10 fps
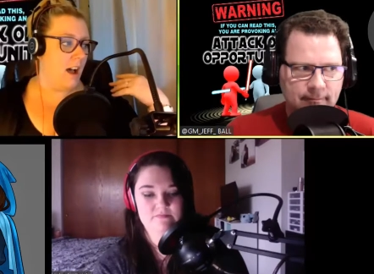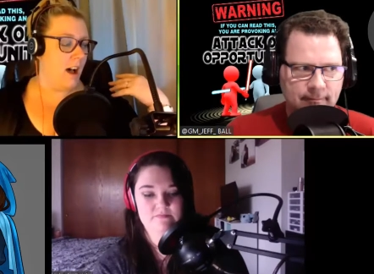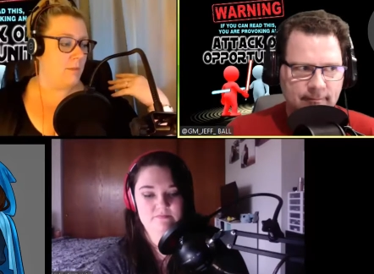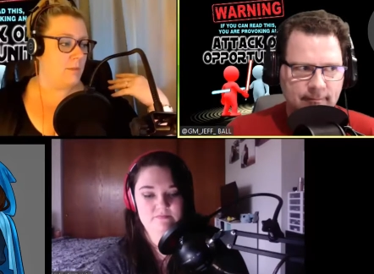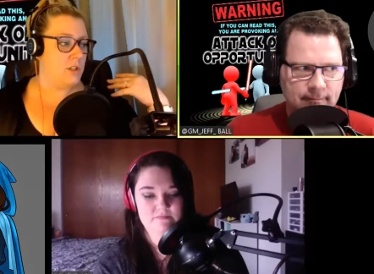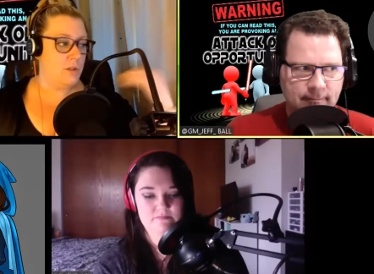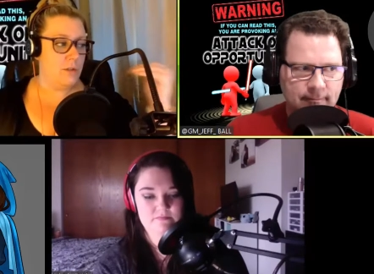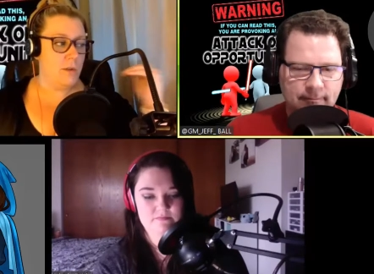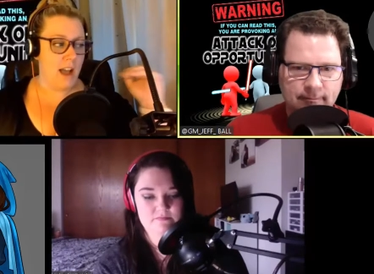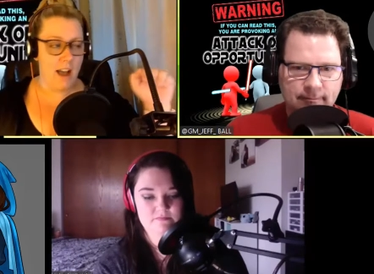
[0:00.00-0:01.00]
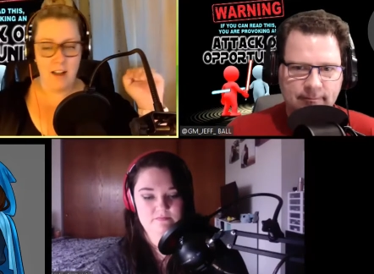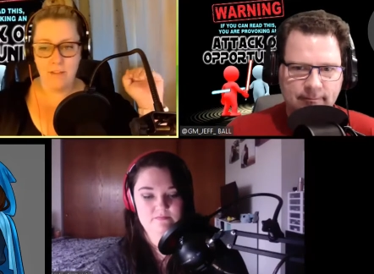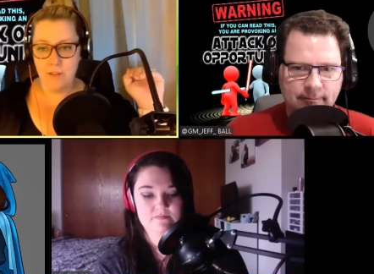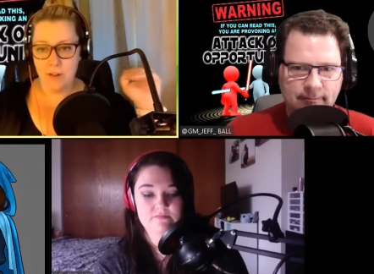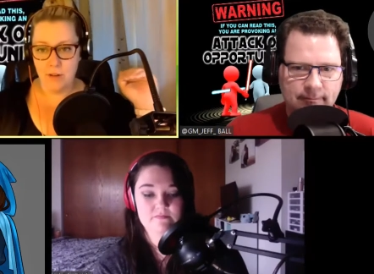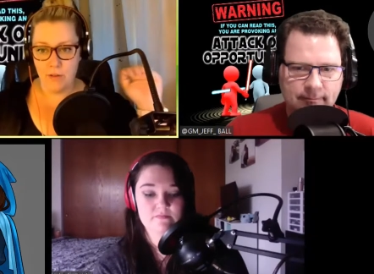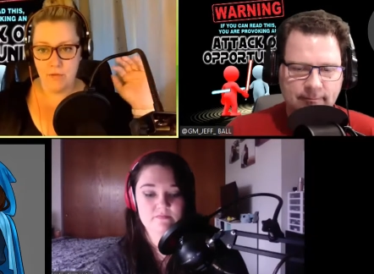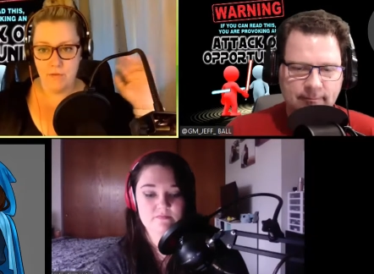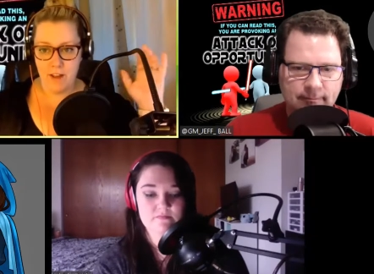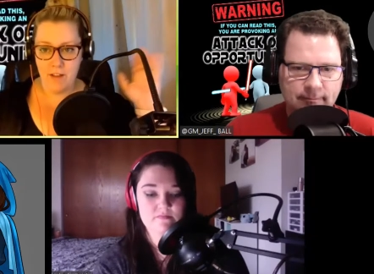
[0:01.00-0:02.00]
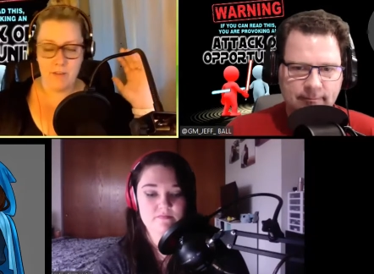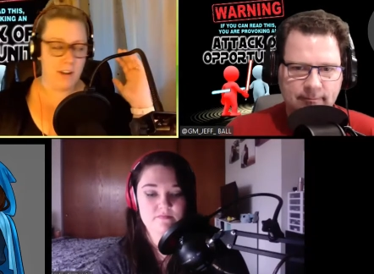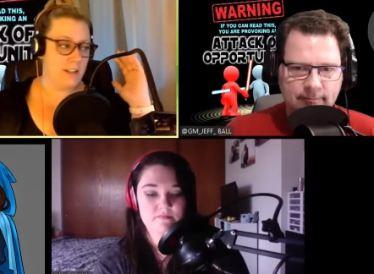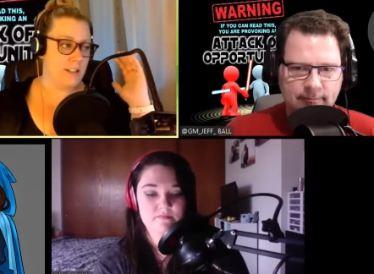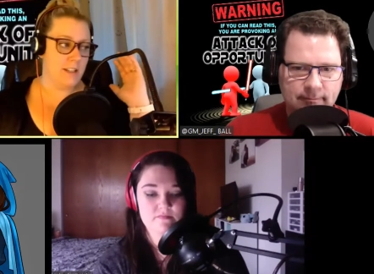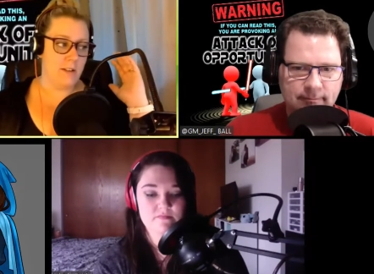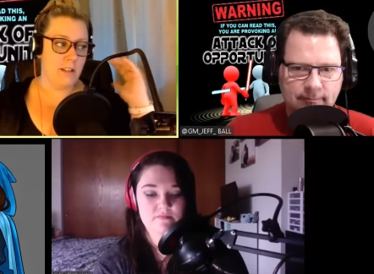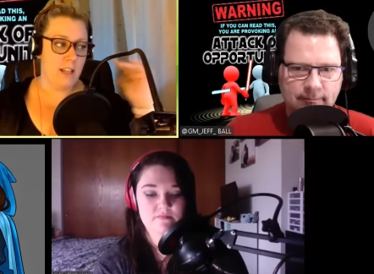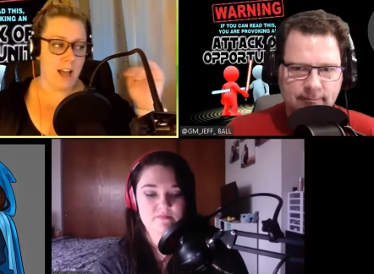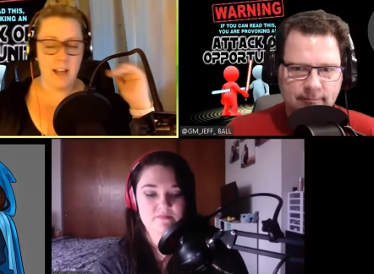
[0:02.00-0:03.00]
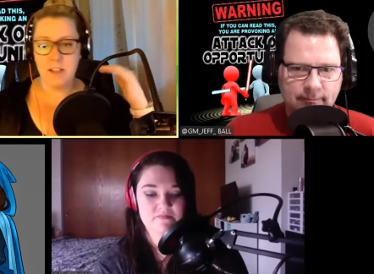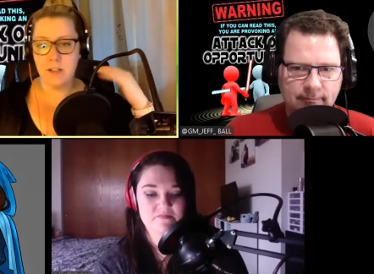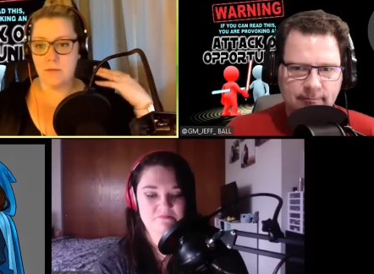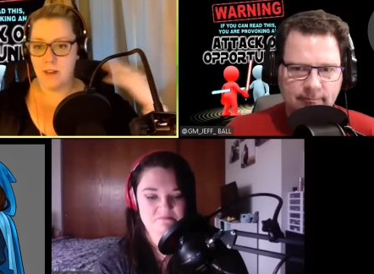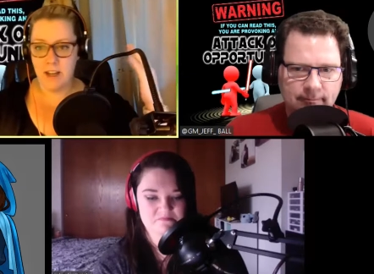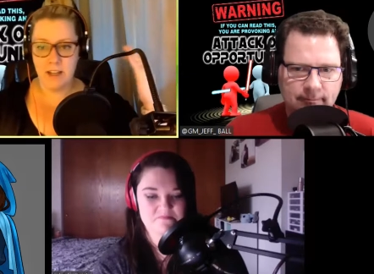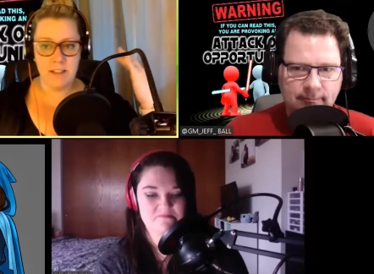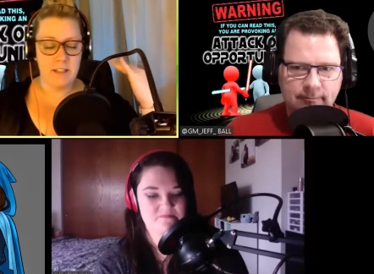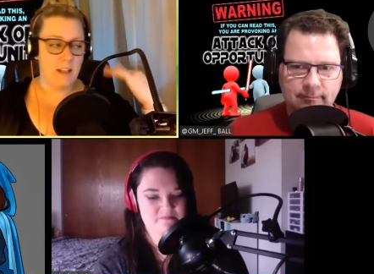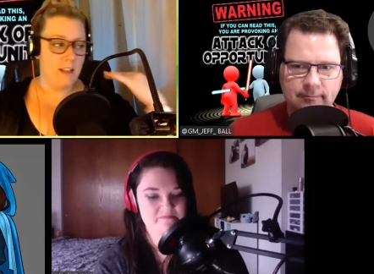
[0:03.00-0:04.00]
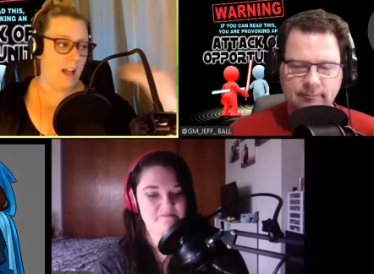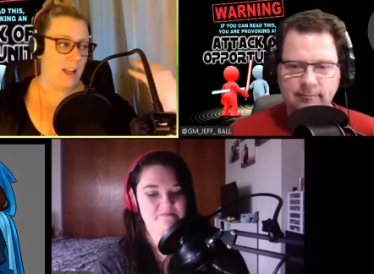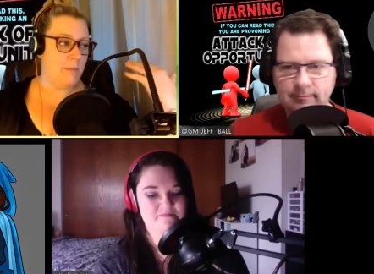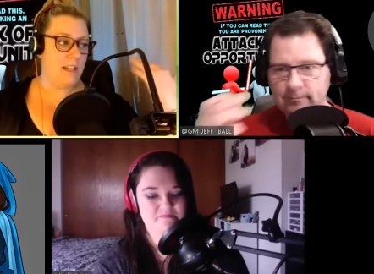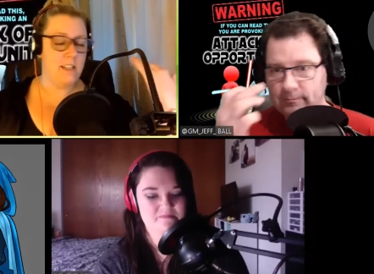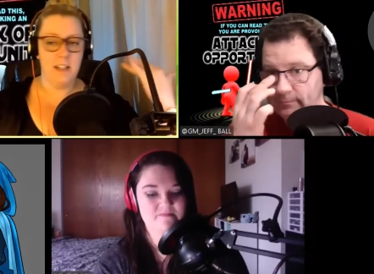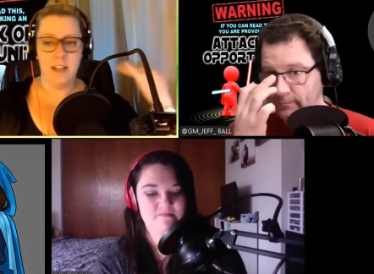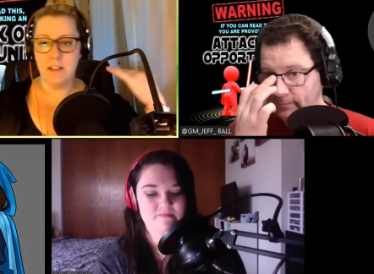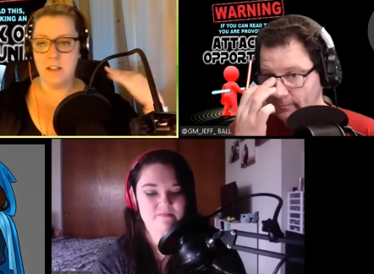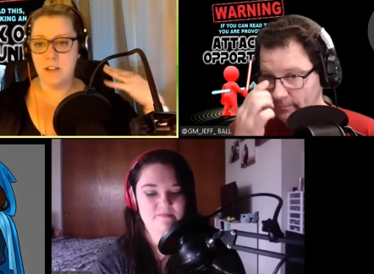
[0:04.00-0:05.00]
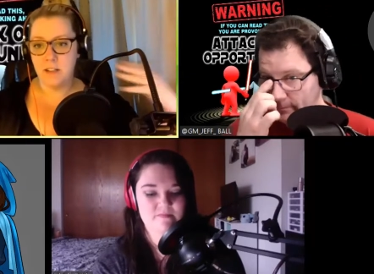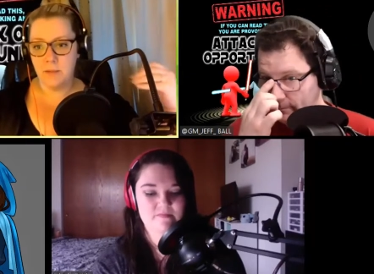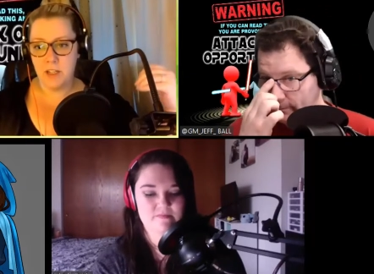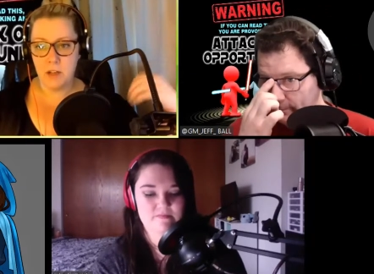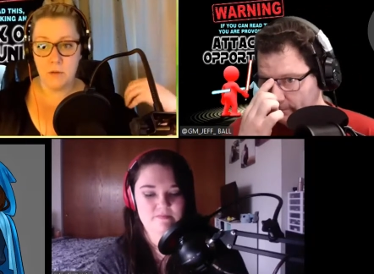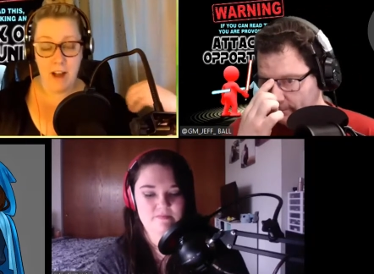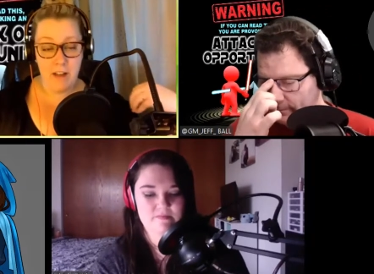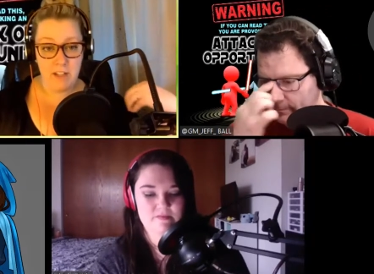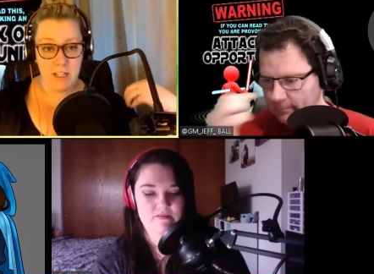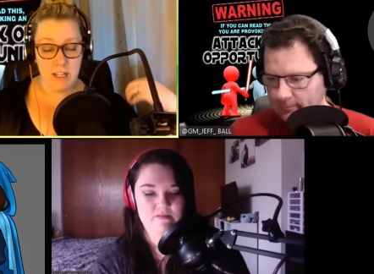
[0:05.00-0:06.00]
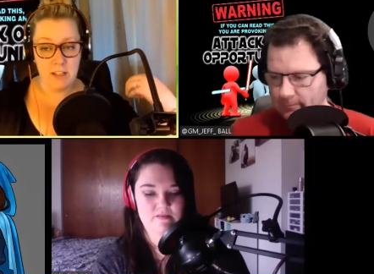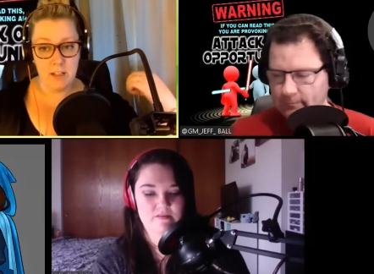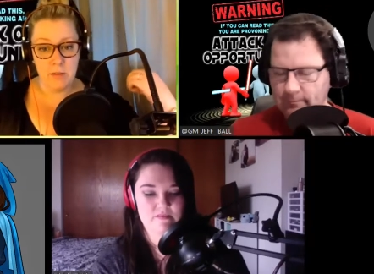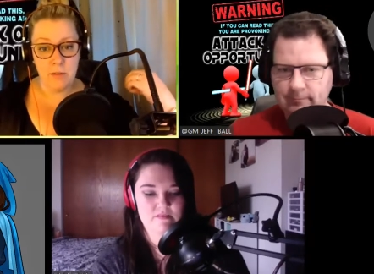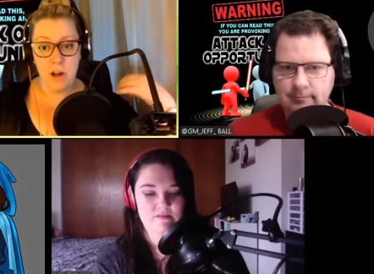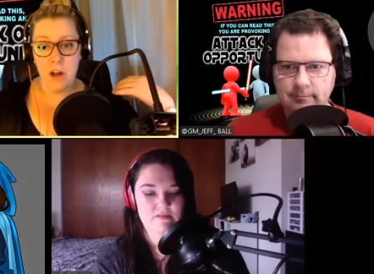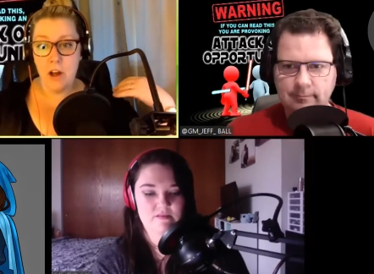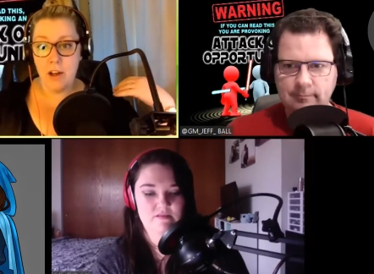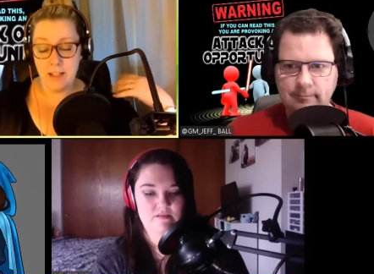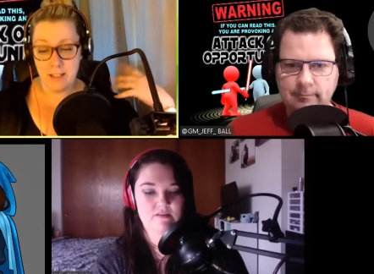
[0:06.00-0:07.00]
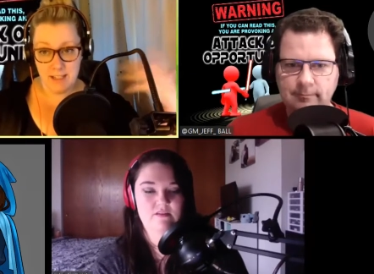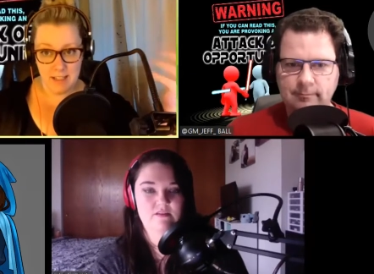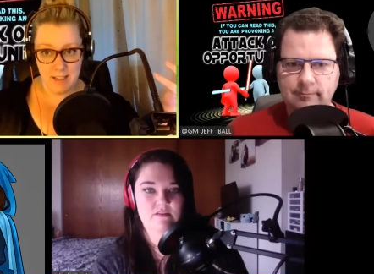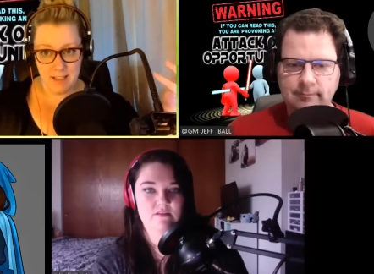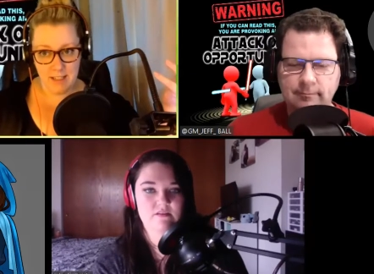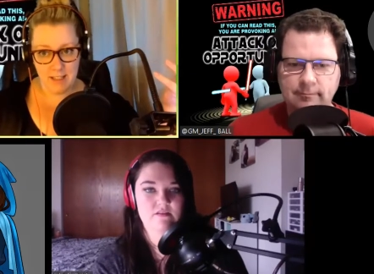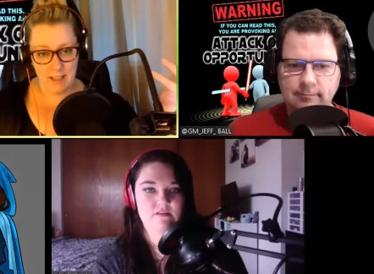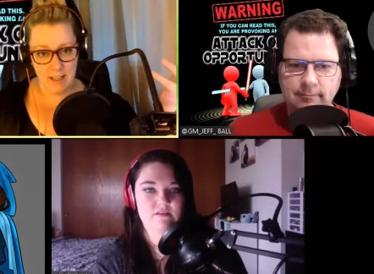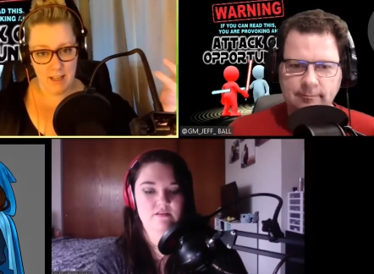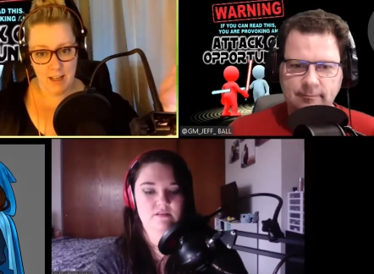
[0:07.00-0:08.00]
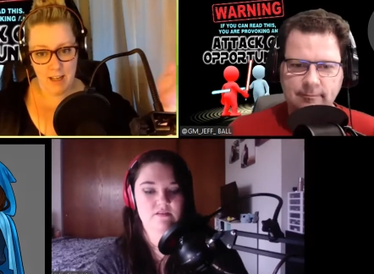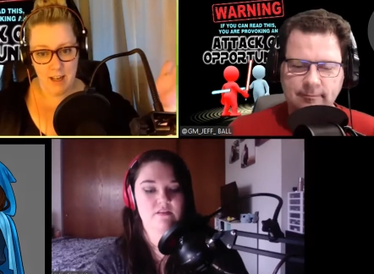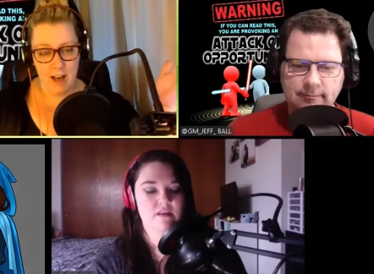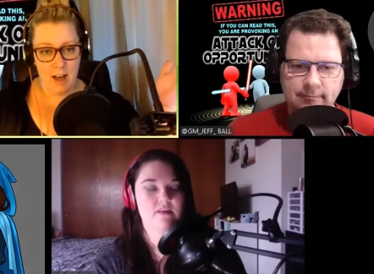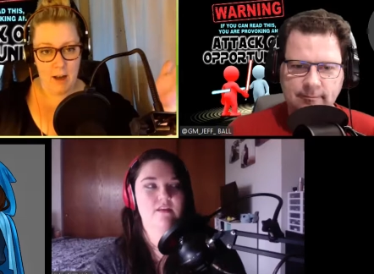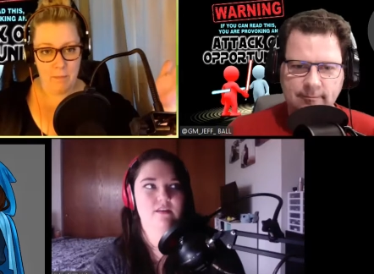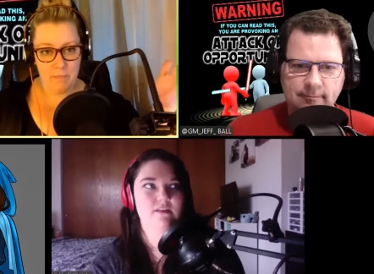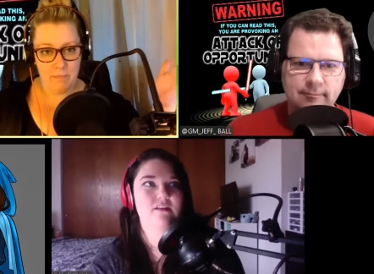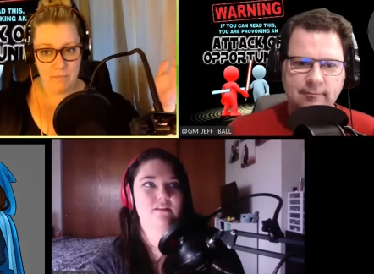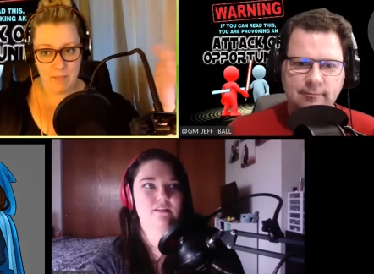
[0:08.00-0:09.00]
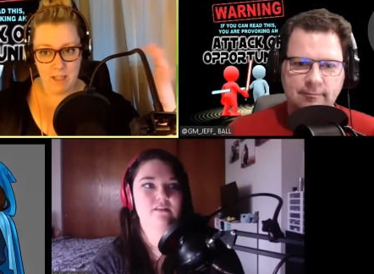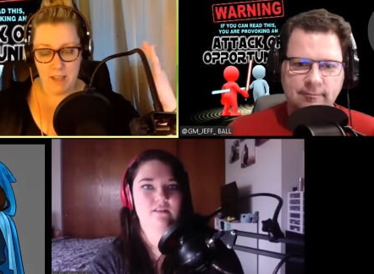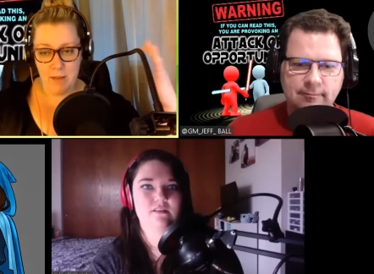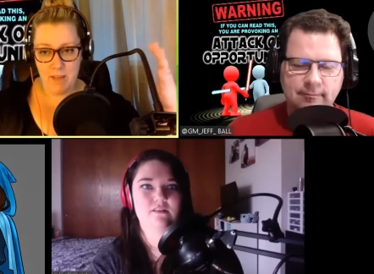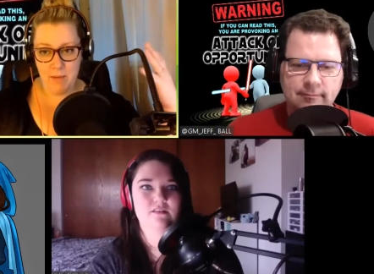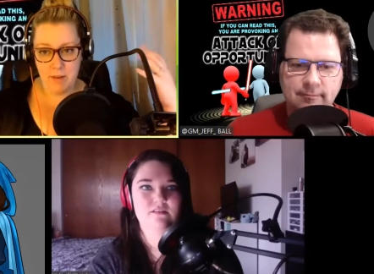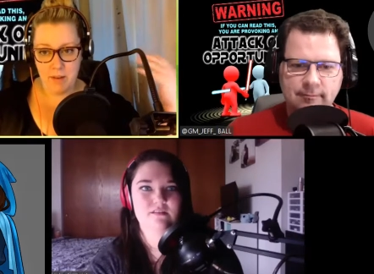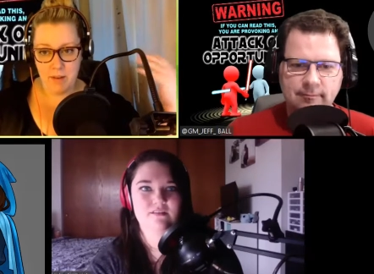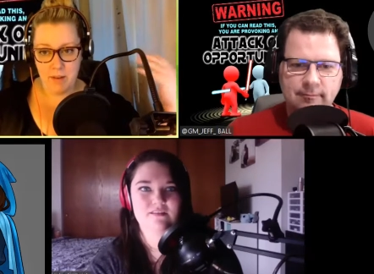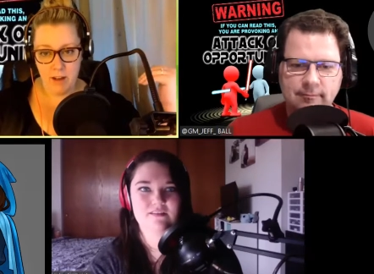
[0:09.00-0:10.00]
Speaker 1: Um, do you have your own favorite, you know, class, race, alignment? Like, is there something you gravitate to consistently um, that maybe